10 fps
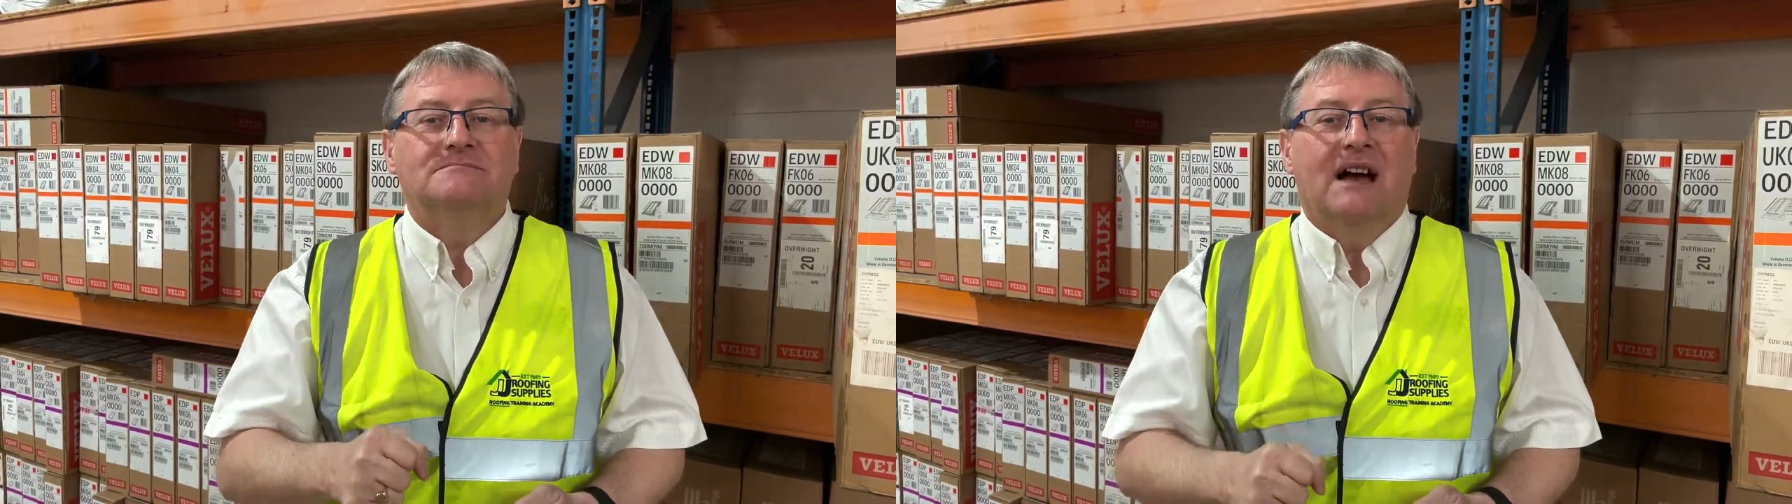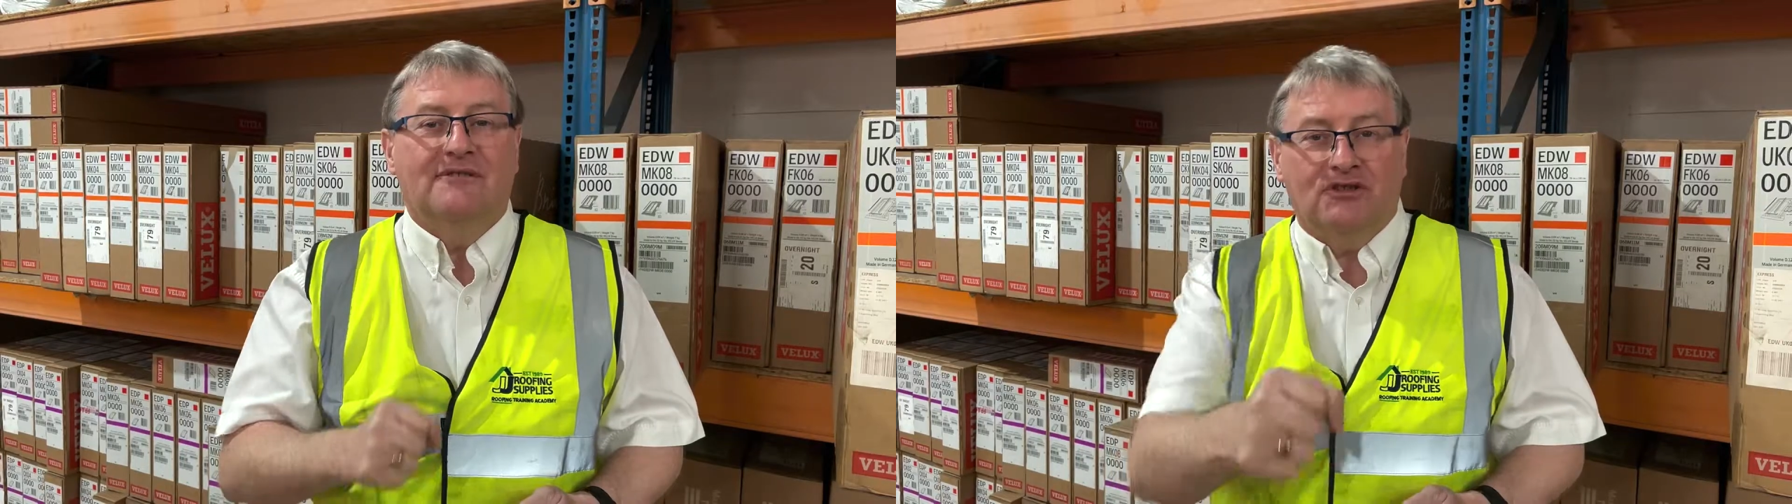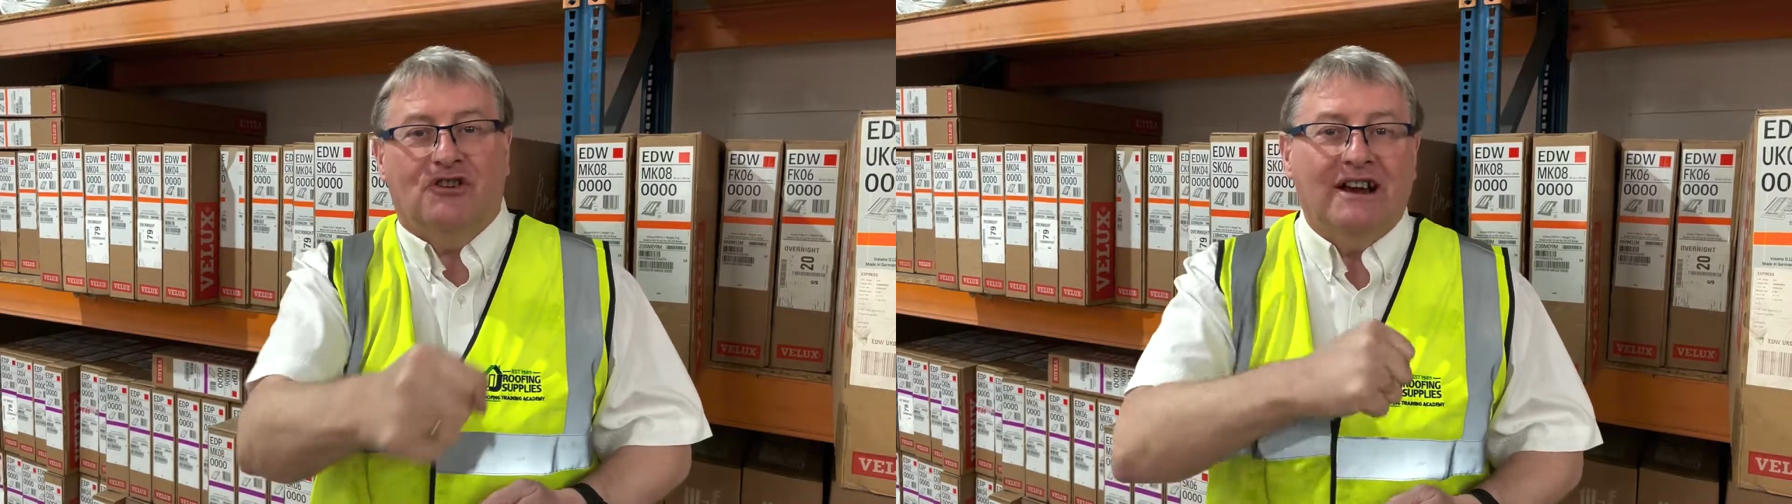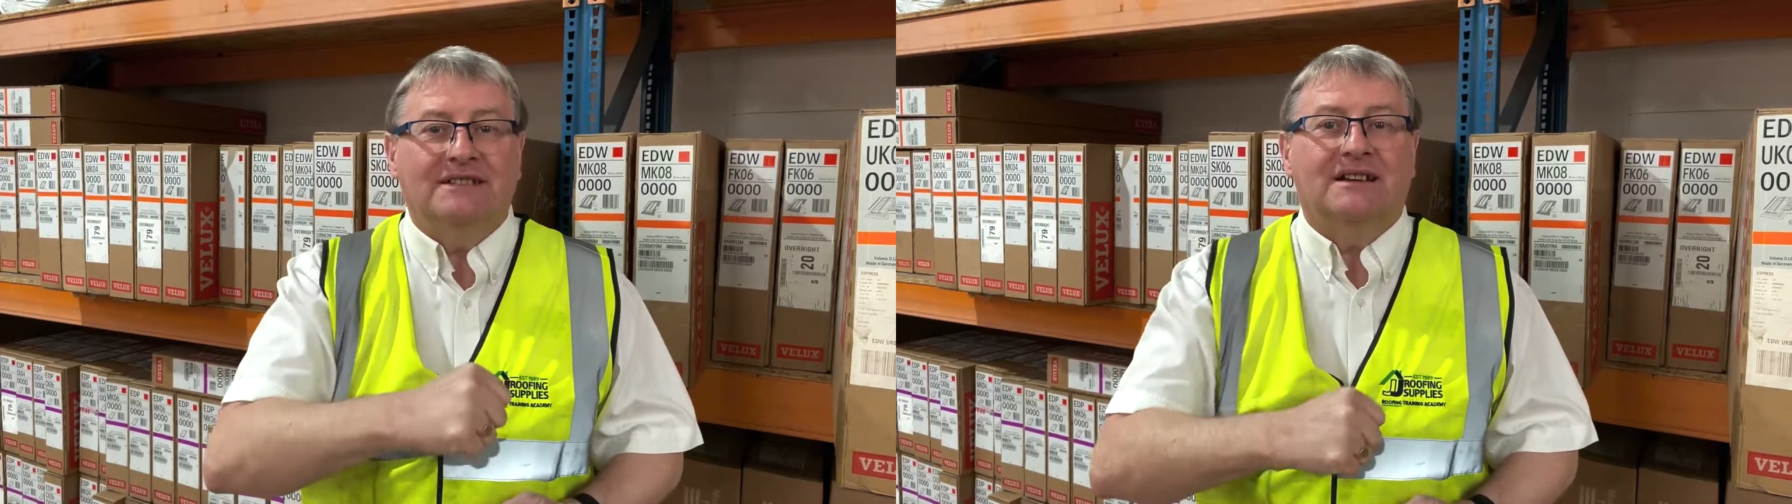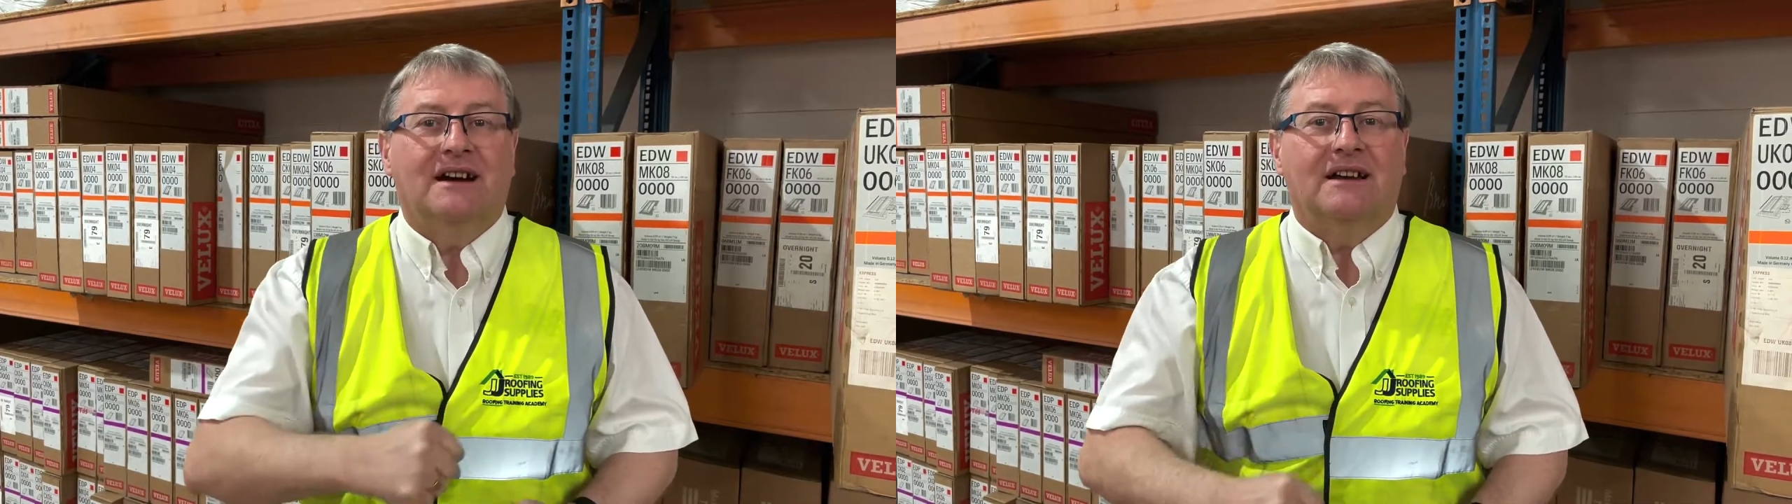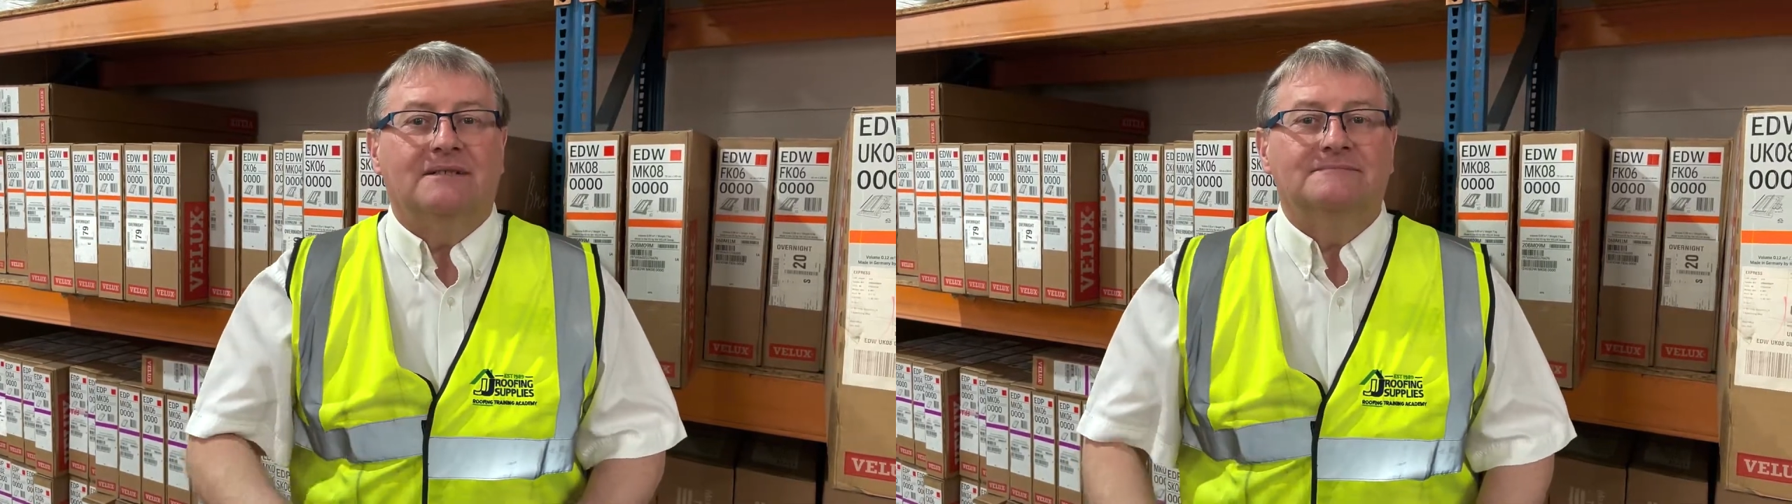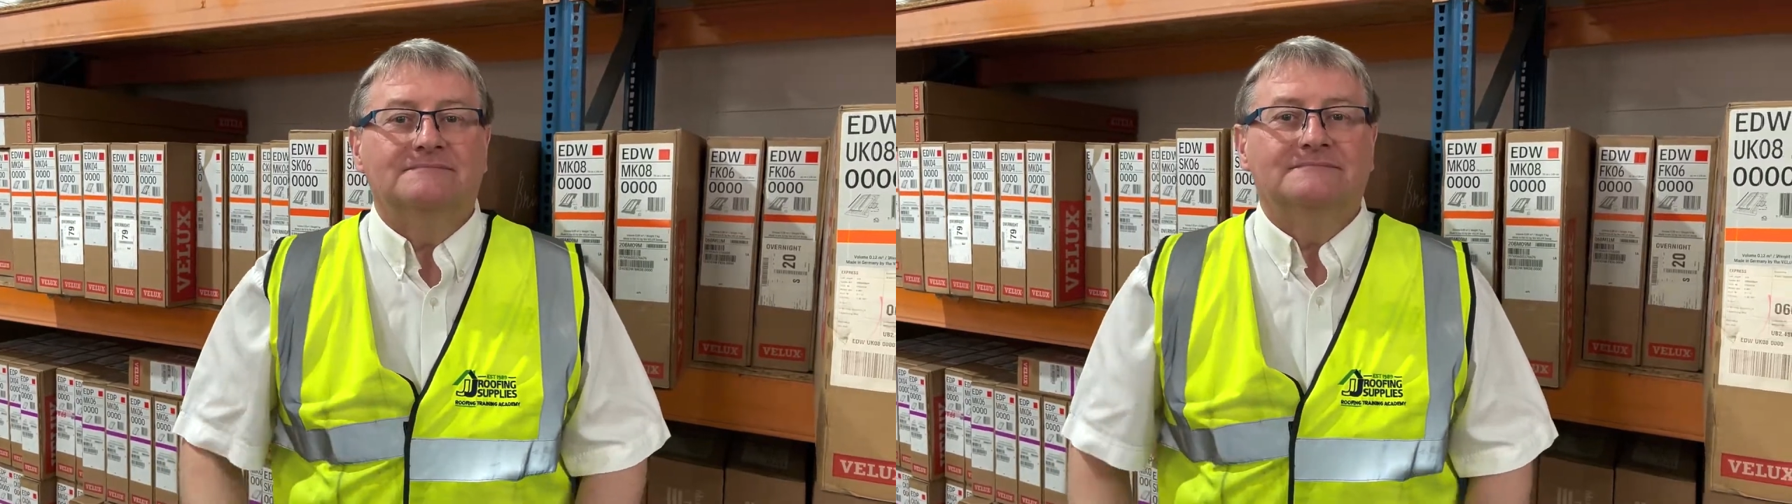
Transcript: Have a great day.